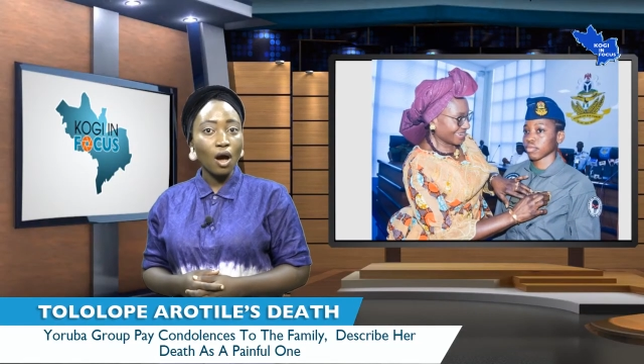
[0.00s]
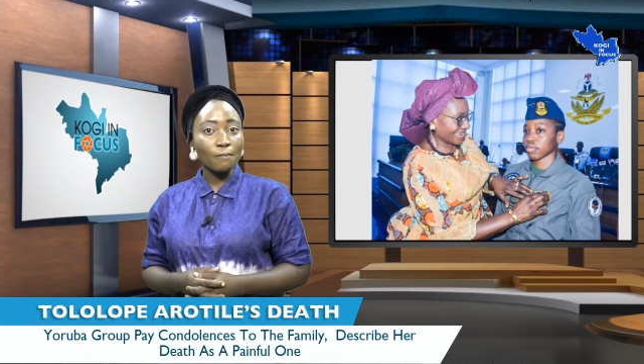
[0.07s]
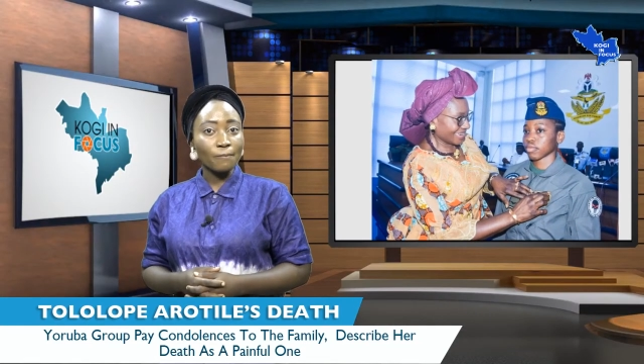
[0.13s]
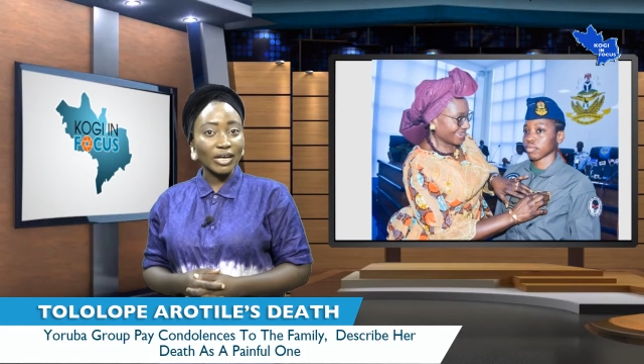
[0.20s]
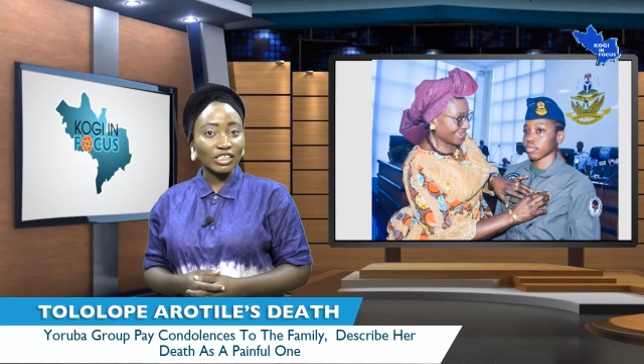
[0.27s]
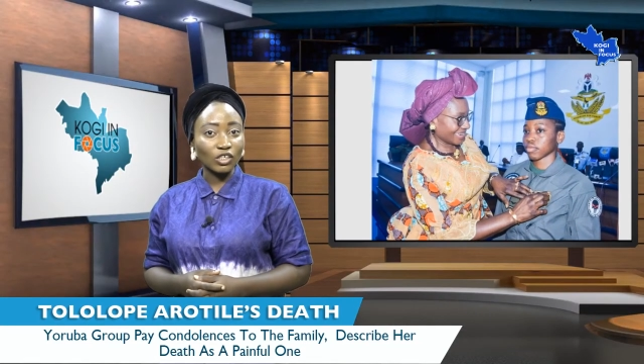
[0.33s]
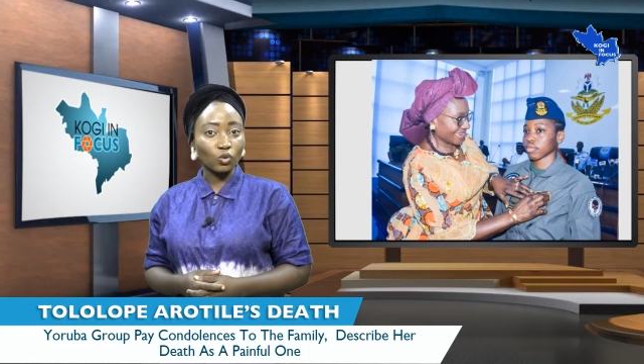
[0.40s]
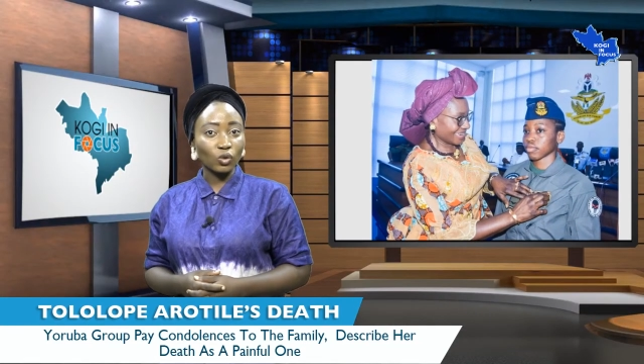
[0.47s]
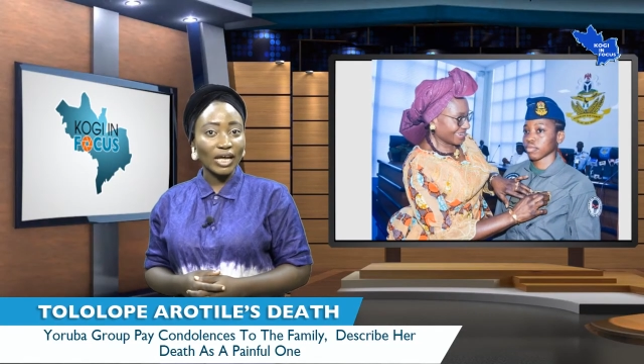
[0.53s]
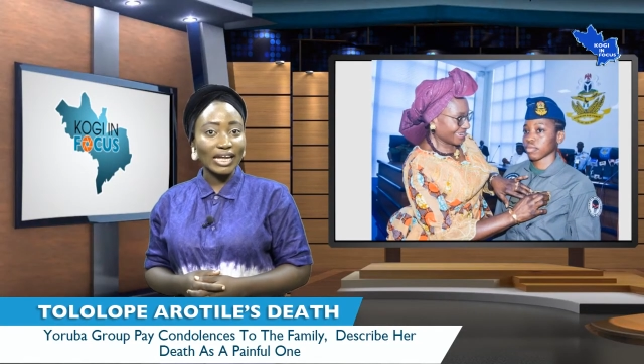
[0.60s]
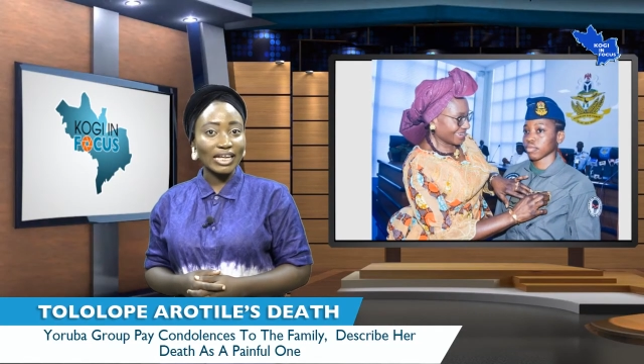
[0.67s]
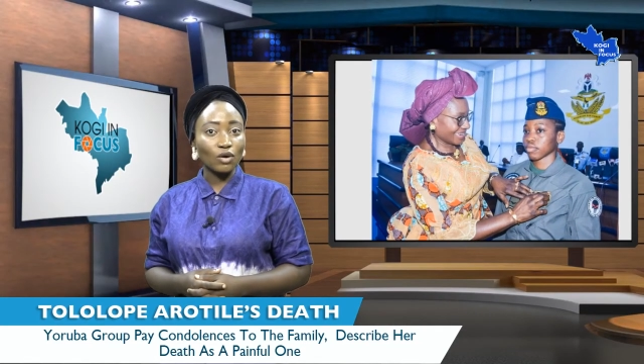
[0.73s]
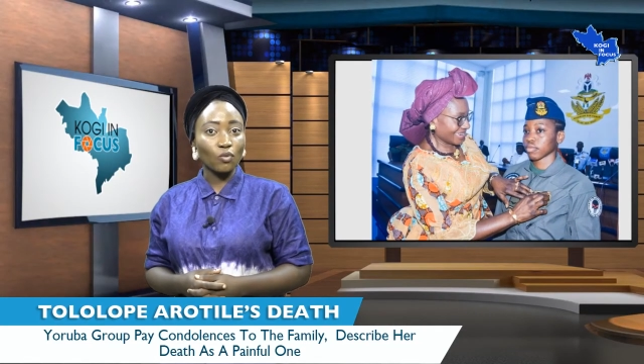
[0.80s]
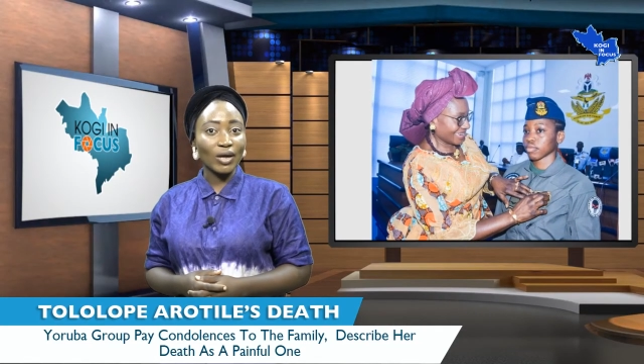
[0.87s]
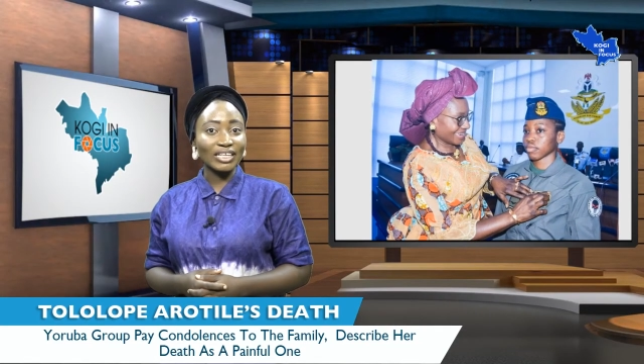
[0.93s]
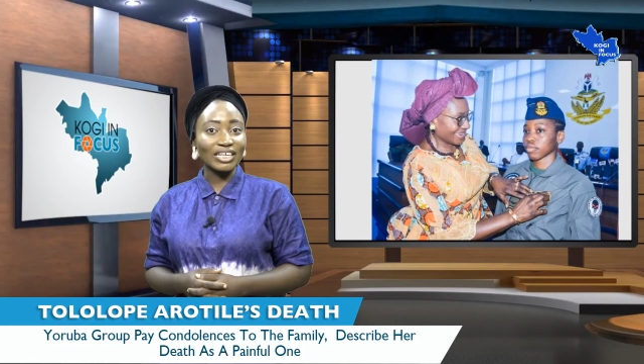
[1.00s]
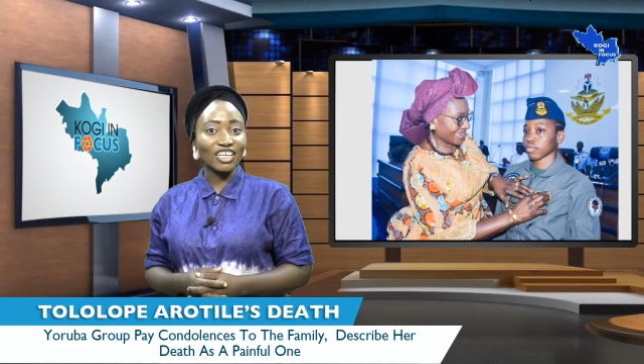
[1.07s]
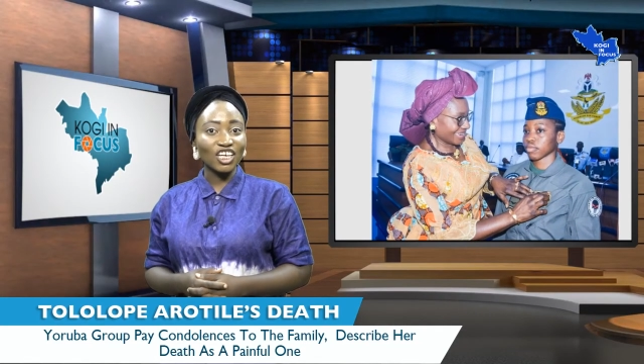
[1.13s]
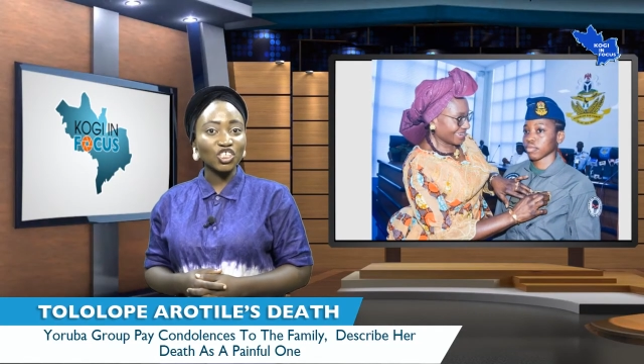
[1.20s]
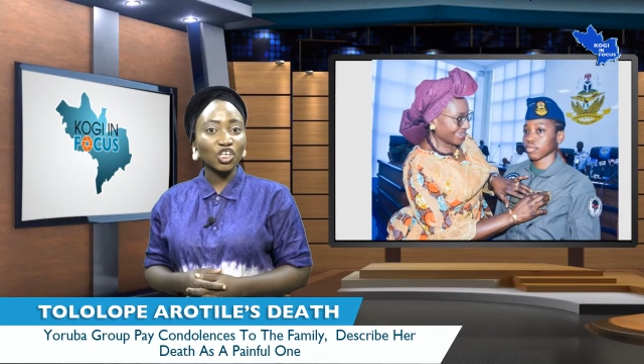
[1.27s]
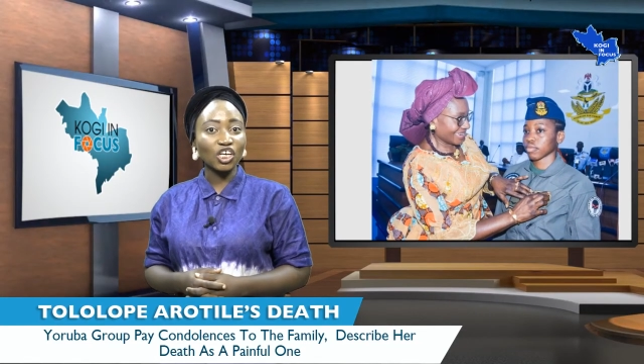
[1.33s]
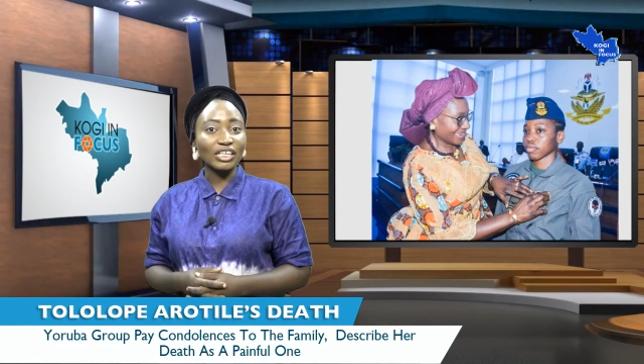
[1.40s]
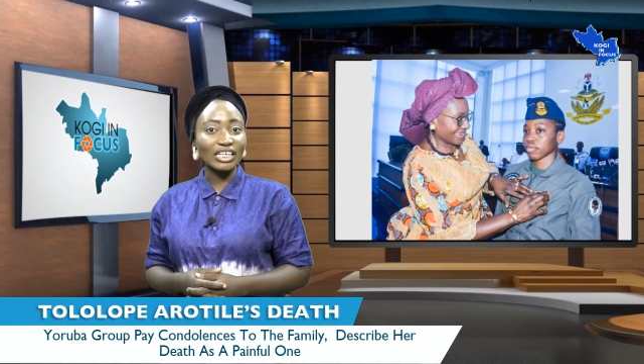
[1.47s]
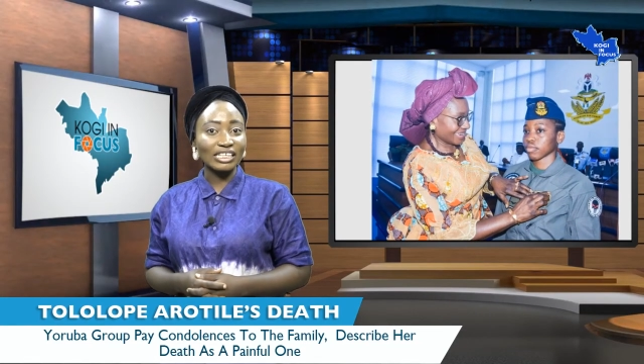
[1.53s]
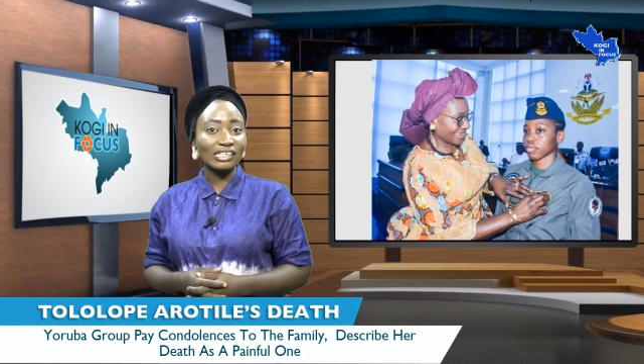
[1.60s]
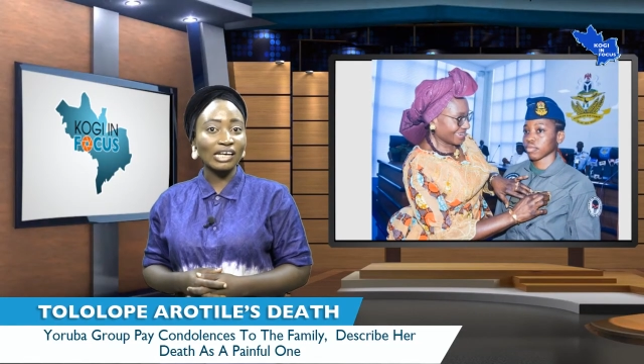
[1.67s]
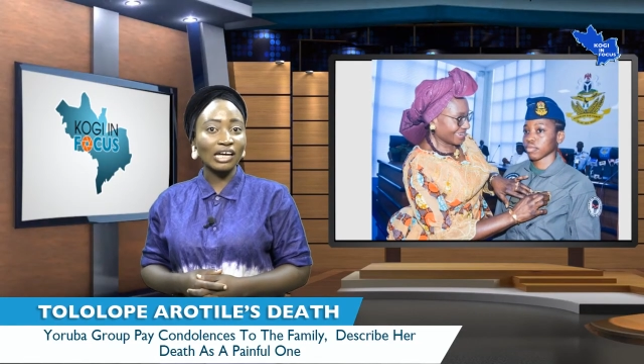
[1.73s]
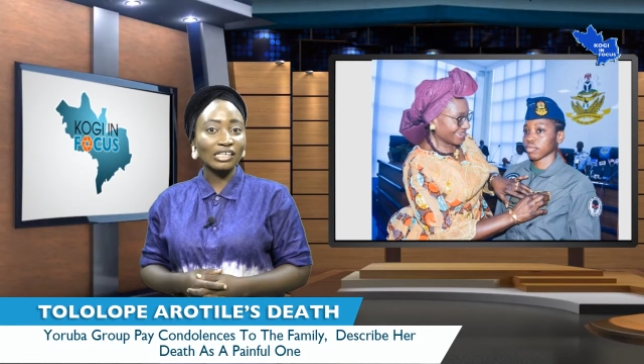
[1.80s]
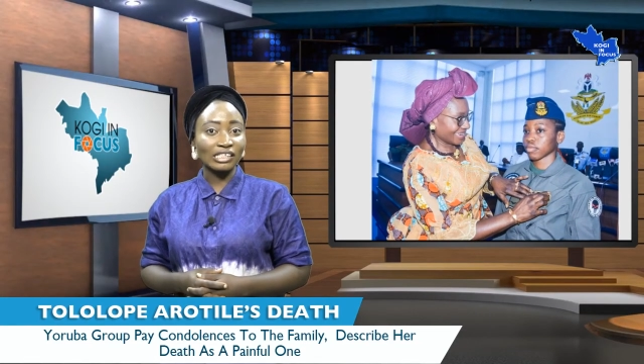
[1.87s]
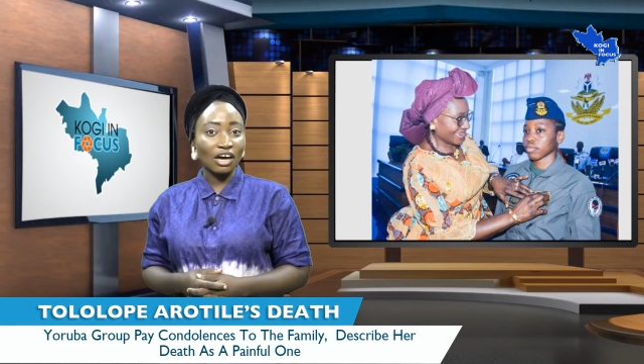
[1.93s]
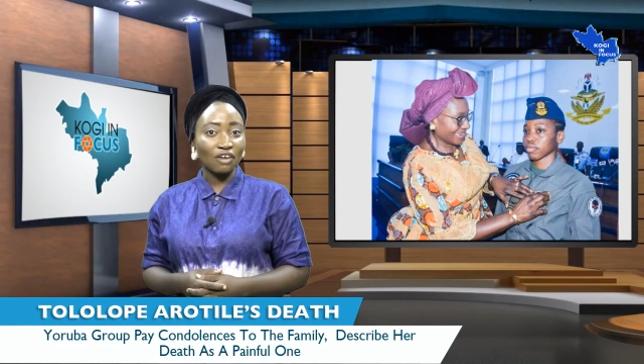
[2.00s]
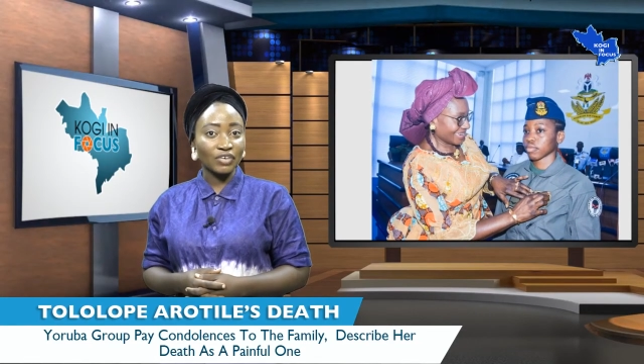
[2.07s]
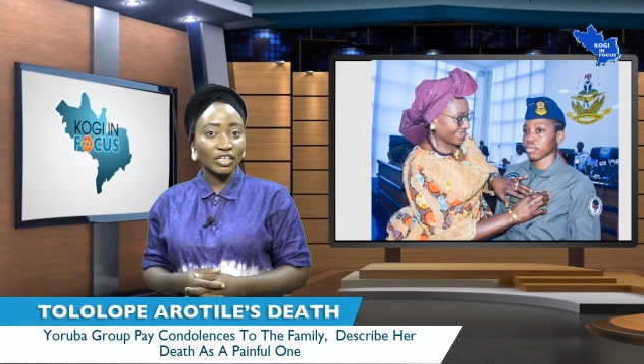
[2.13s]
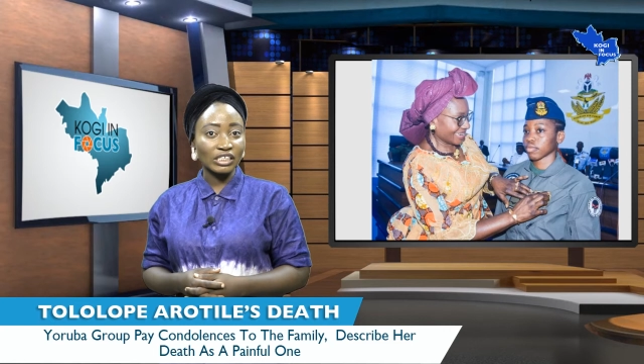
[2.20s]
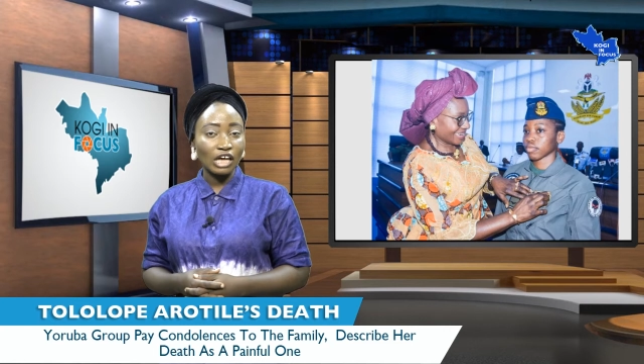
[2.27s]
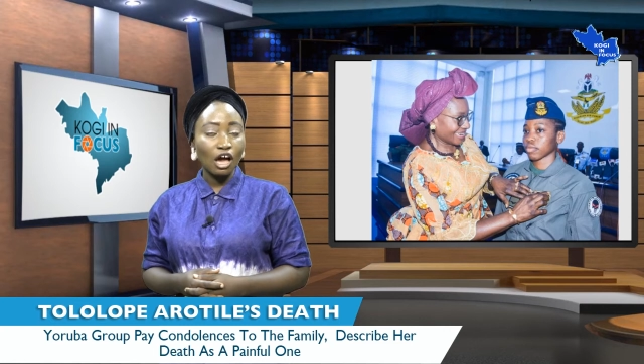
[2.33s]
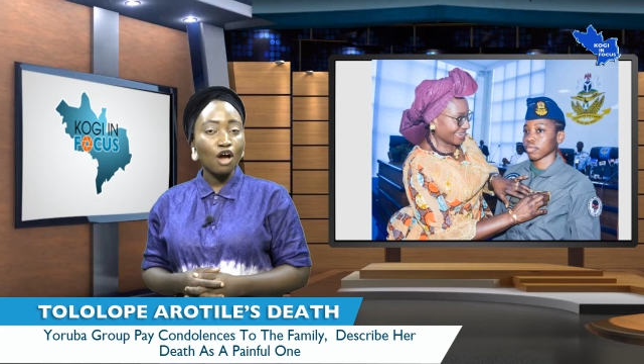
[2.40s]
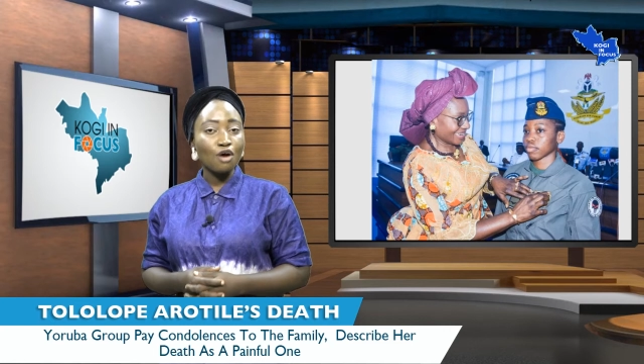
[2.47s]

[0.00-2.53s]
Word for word: particularly when the nation needs her service,